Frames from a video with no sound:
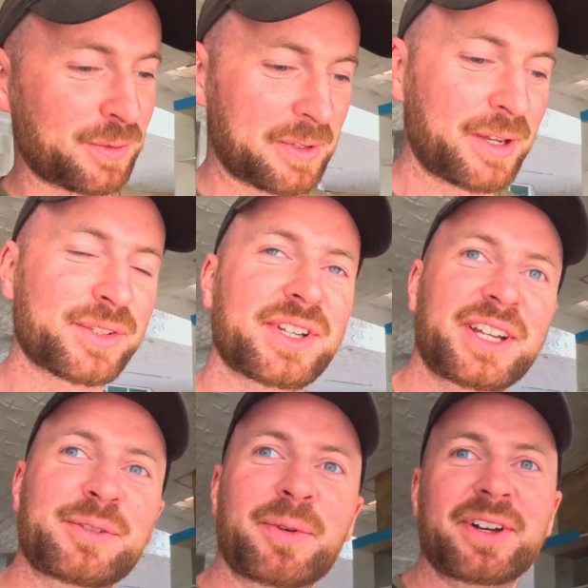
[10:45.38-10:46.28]
from the
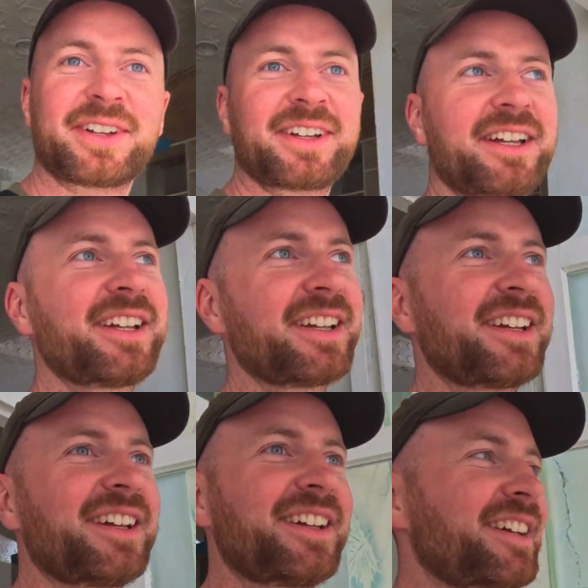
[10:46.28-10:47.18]
outside, but
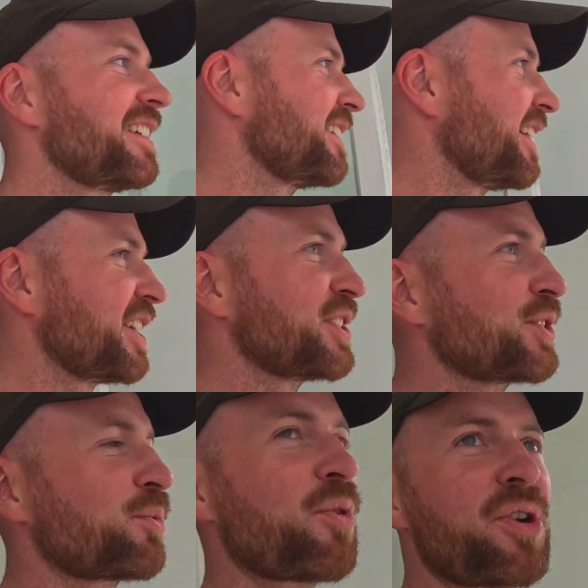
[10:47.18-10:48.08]
yeah, you can
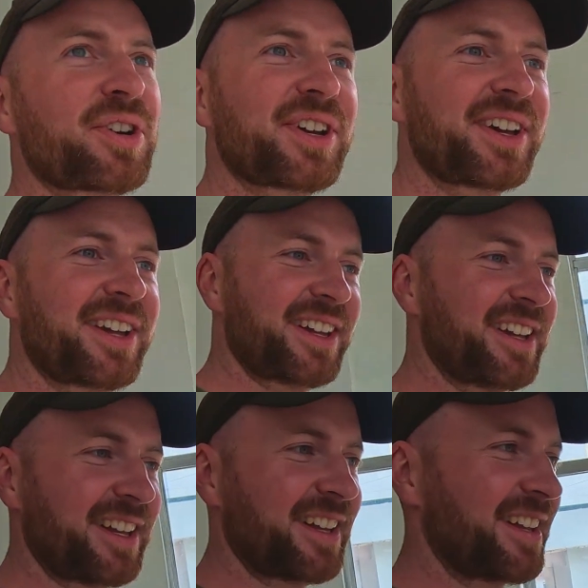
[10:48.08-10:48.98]
just walk.
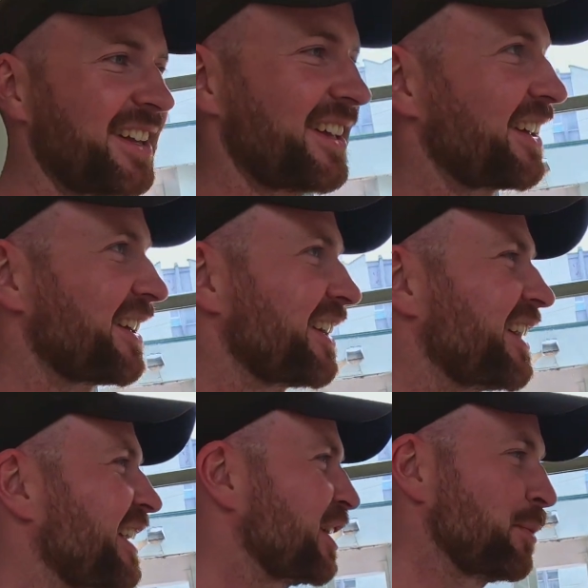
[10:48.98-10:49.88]

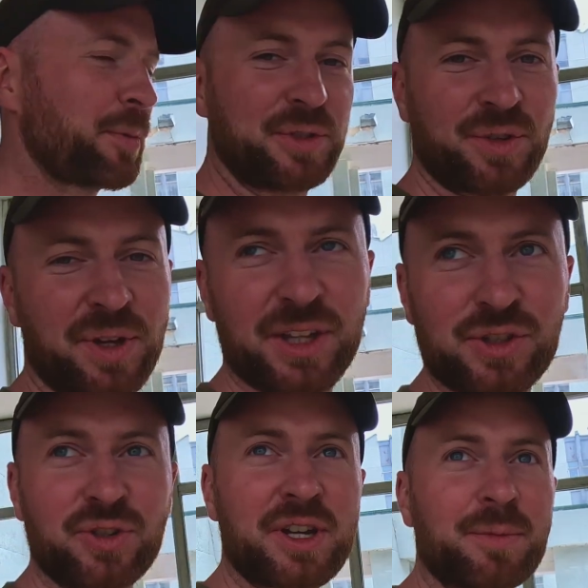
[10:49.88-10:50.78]
You can probably still get the
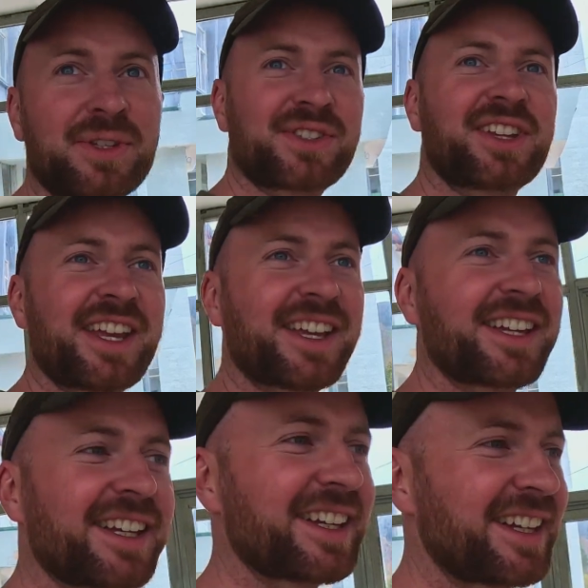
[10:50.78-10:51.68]
treatments
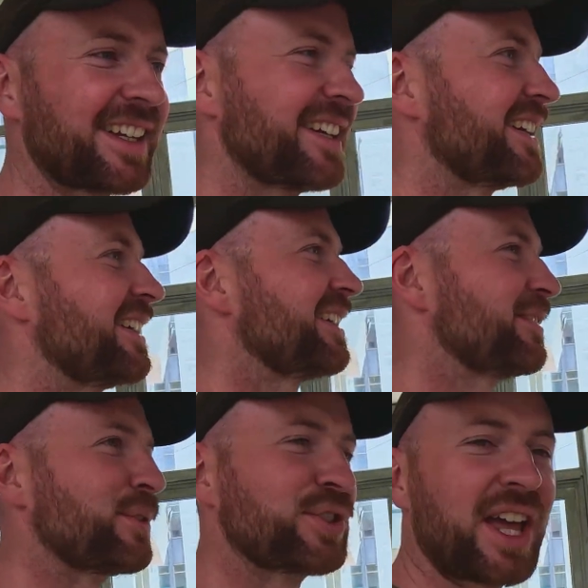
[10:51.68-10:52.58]
today.
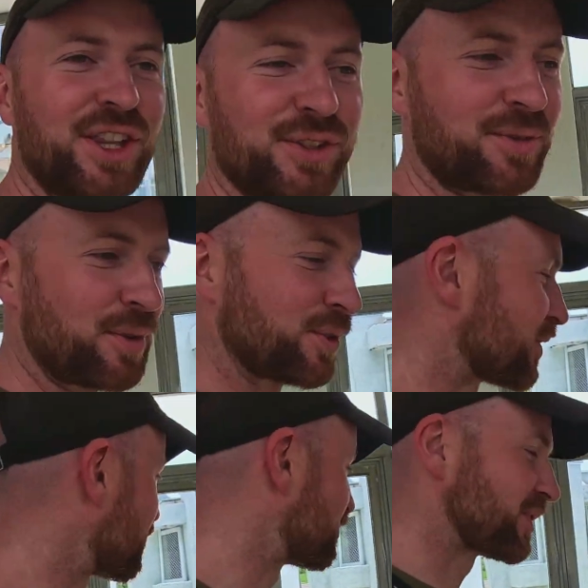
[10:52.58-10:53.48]
But check this view
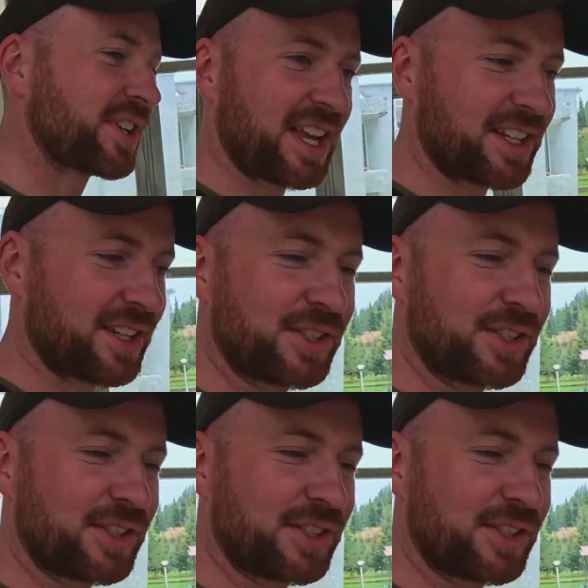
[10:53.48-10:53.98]
just from sitting in